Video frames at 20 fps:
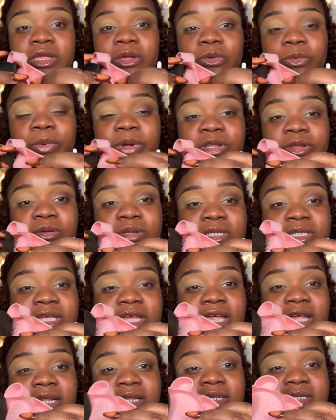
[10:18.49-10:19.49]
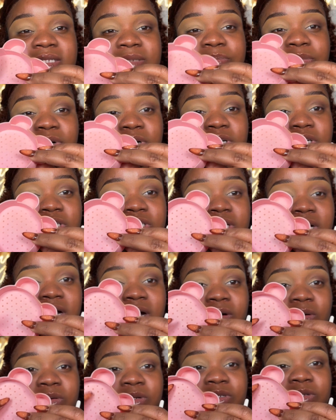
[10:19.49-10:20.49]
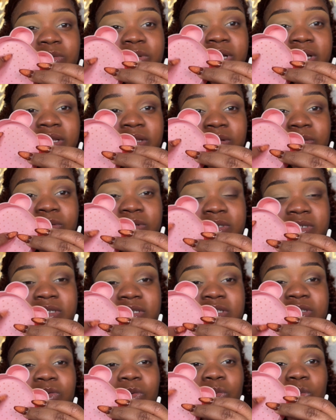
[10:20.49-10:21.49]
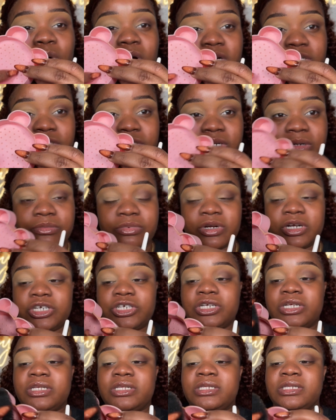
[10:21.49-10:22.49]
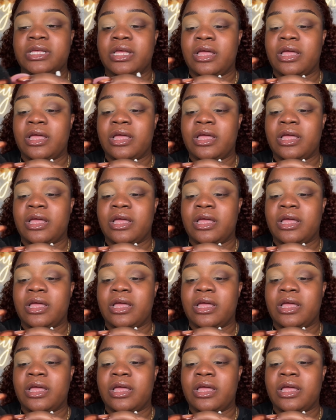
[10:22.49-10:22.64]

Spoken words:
When you take the sponge out, you can use this to wash your brushes.